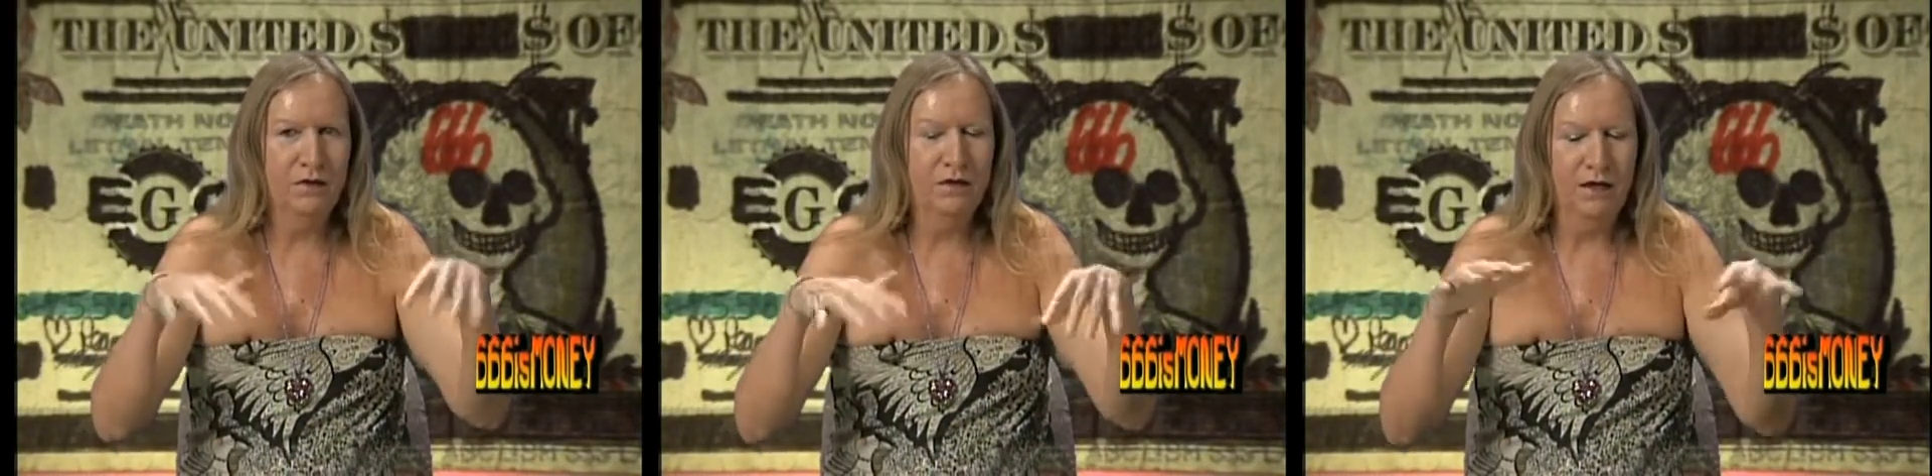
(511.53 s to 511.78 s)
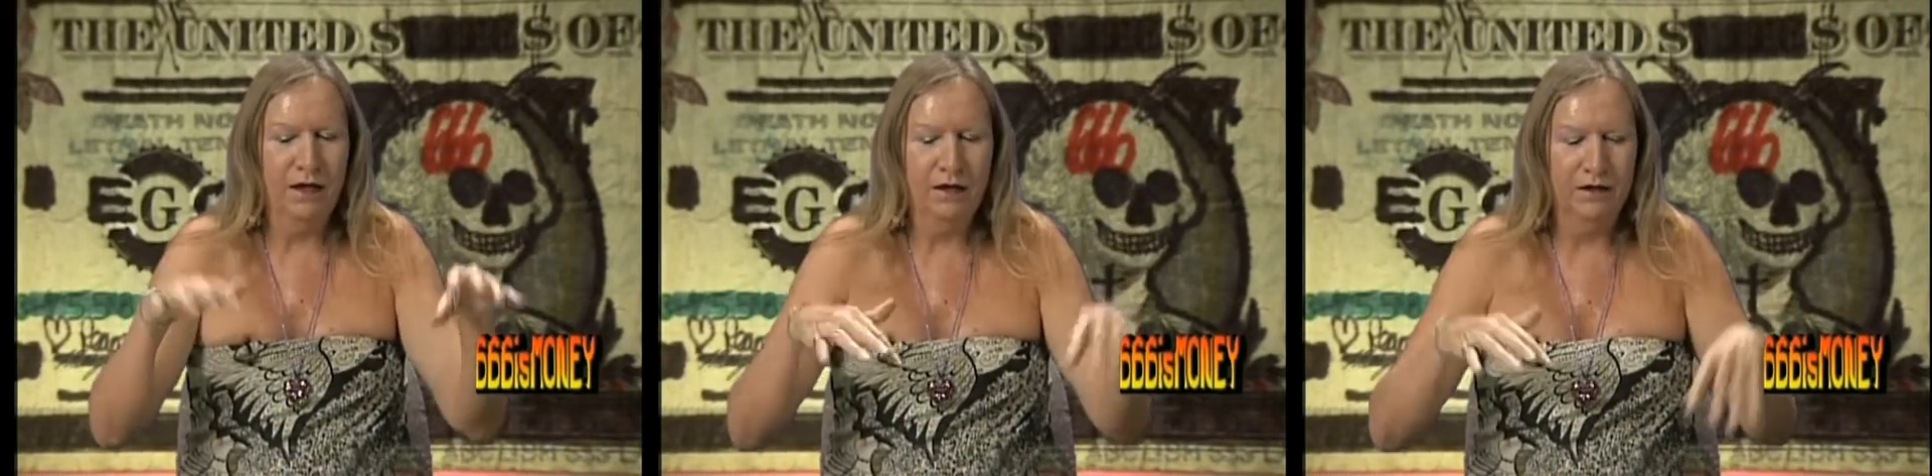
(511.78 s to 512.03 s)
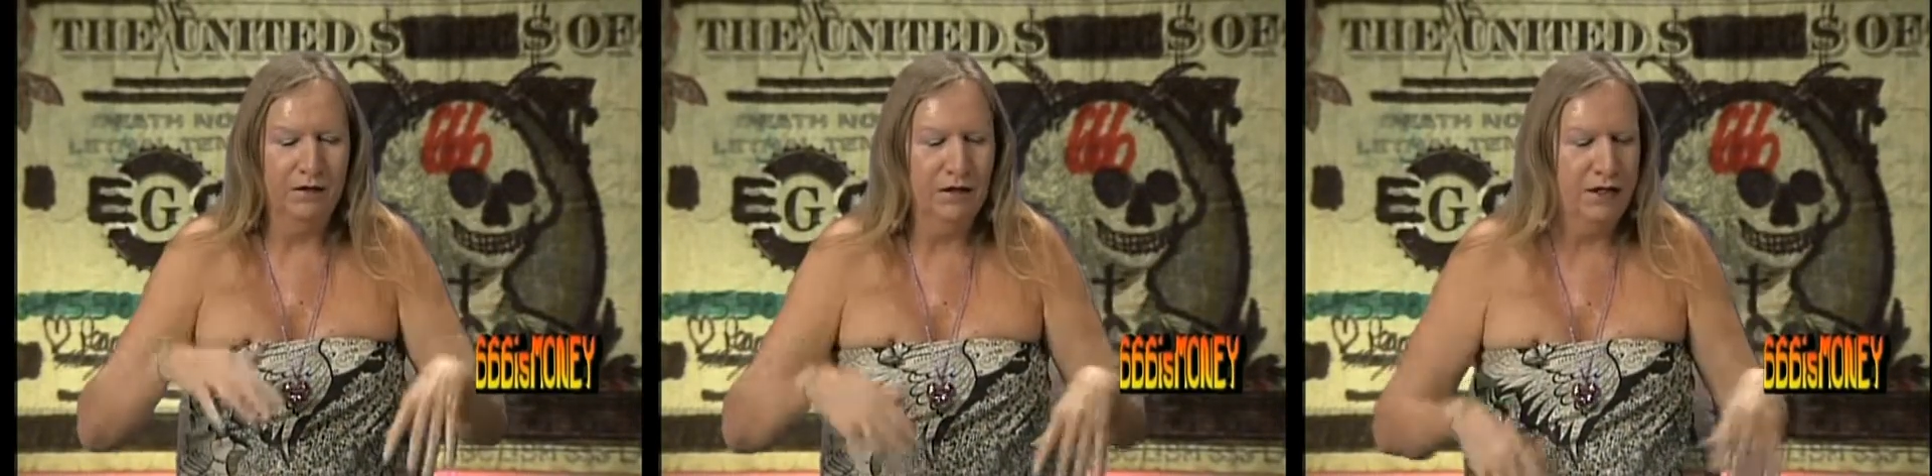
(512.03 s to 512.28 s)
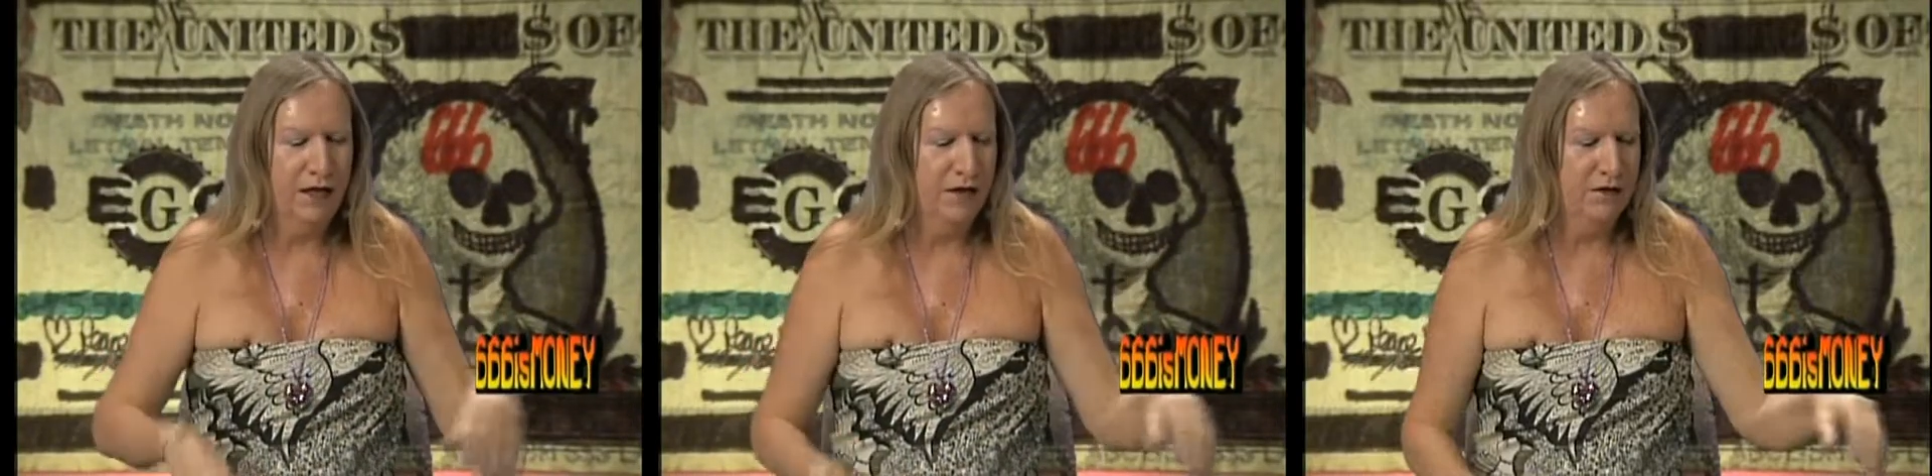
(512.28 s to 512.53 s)
like
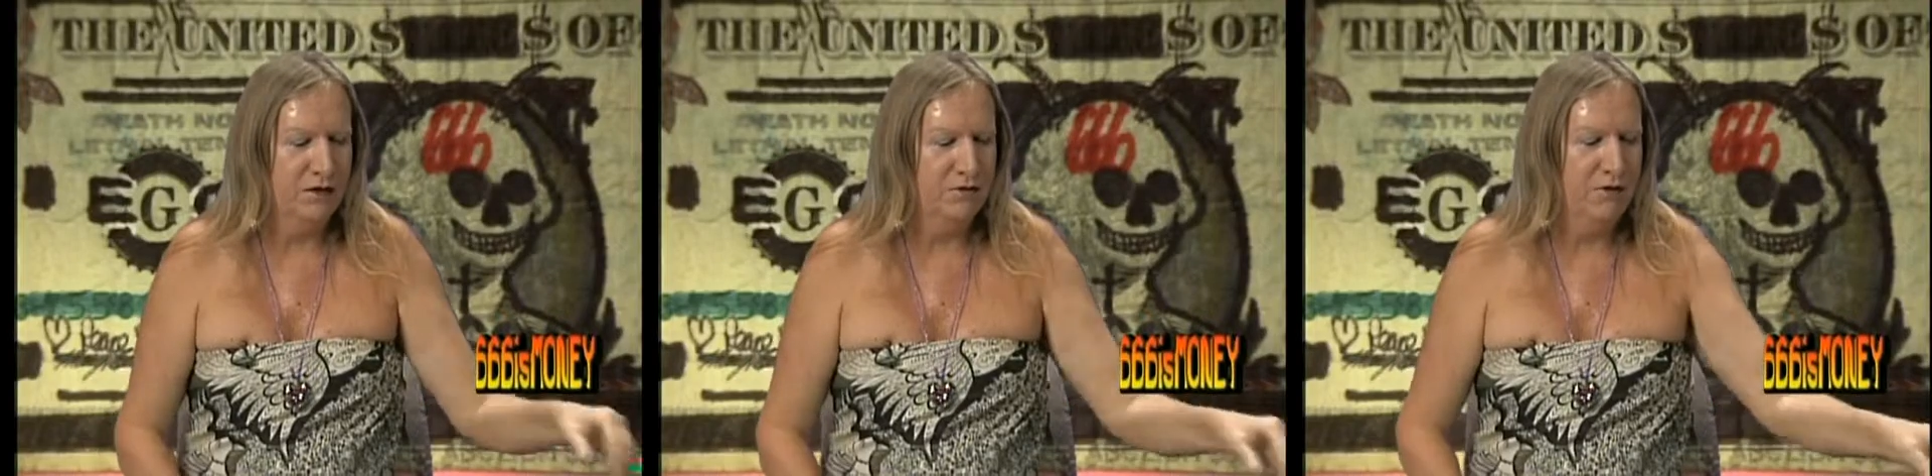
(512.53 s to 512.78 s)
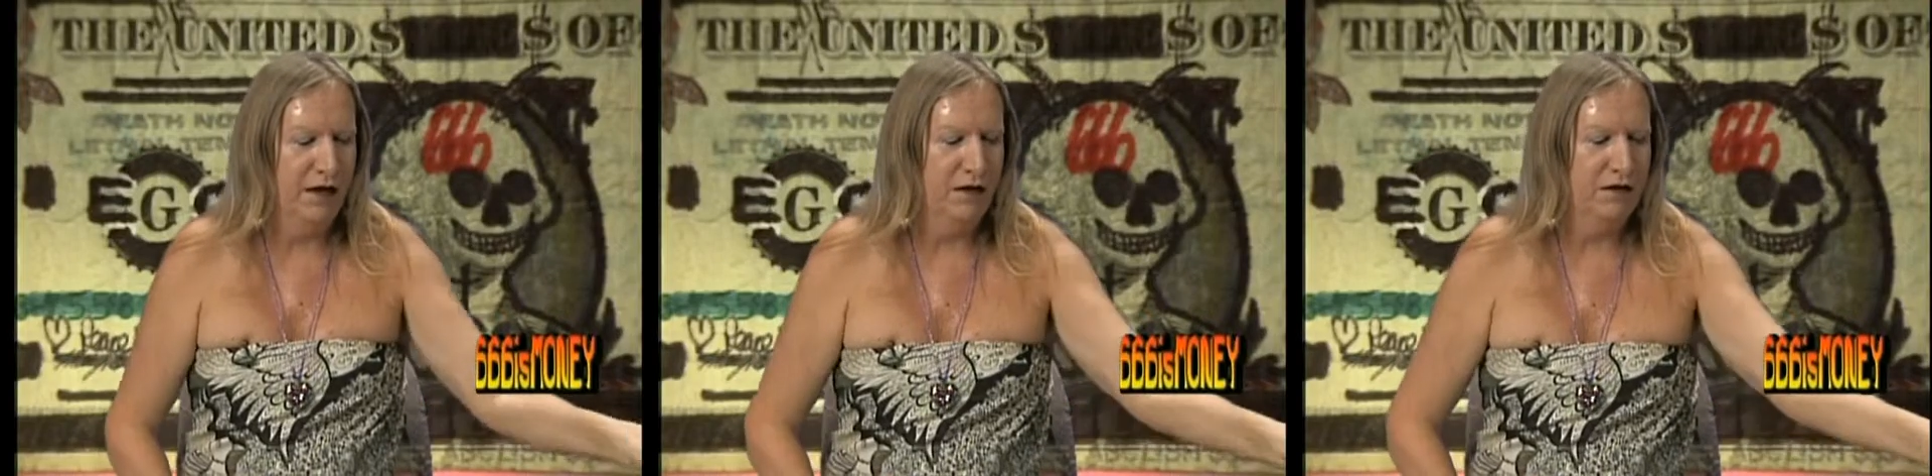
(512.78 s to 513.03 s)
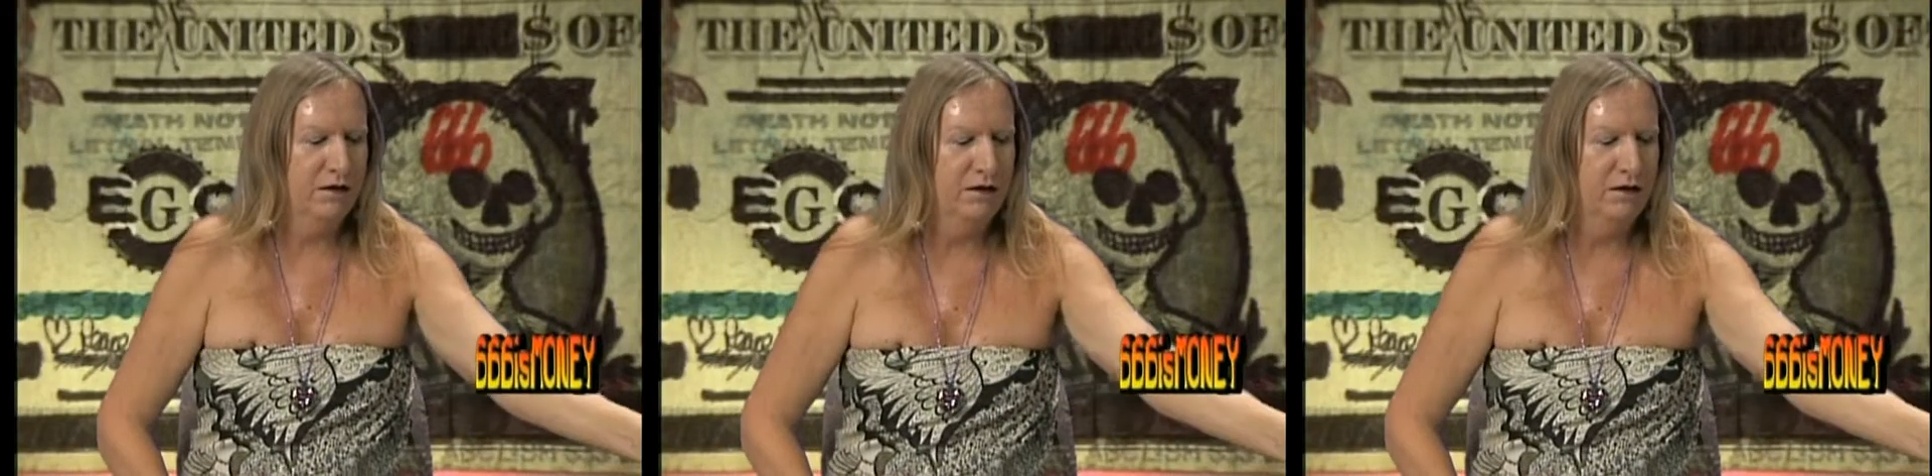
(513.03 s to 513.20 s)
greenhouse effect.